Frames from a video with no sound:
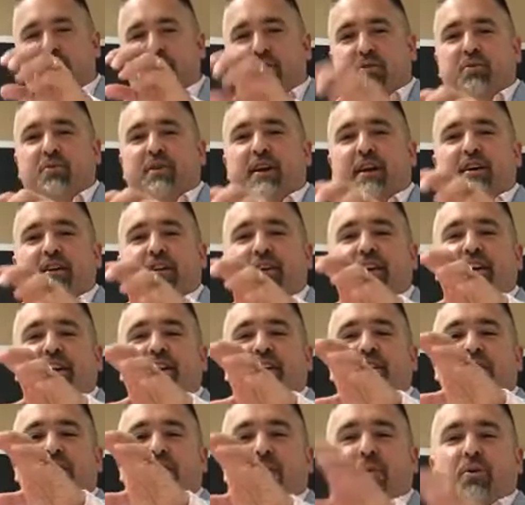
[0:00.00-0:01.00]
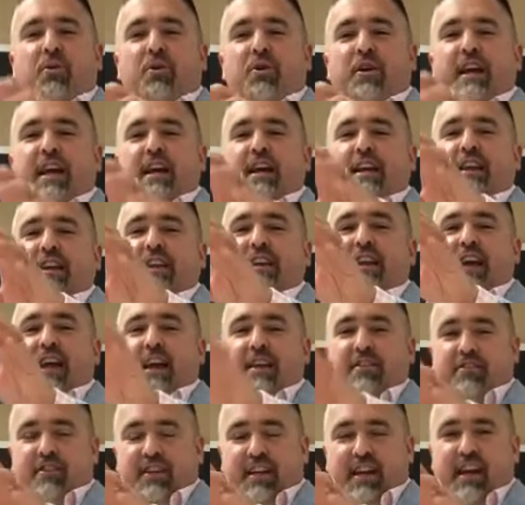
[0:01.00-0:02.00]
career-oriented
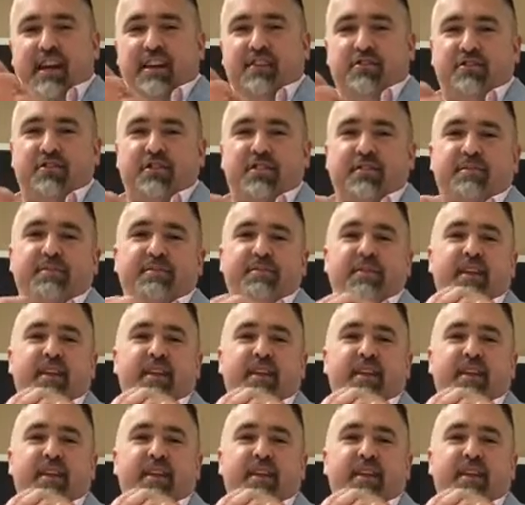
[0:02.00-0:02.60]
education.